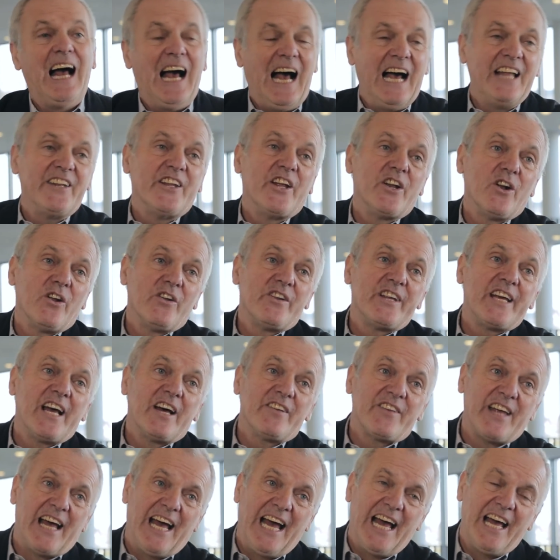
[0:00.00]
and then on the
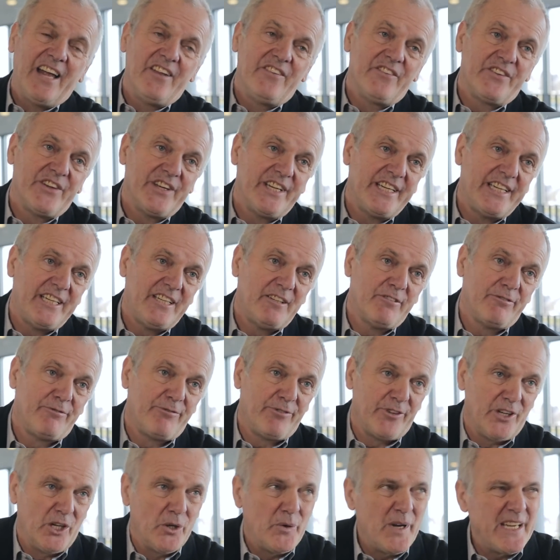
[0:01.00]
other hand, the
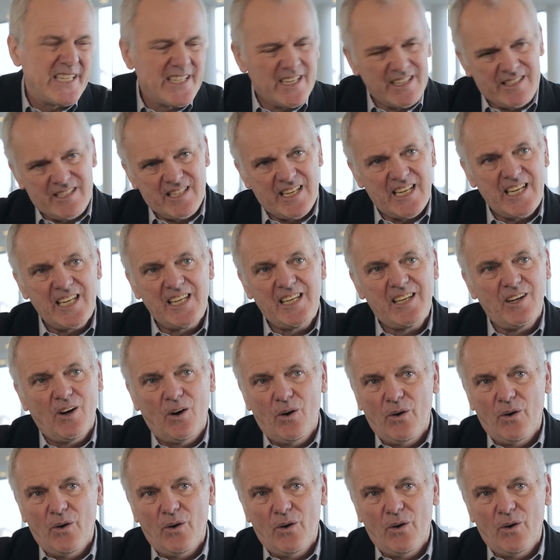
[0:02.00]
fluidity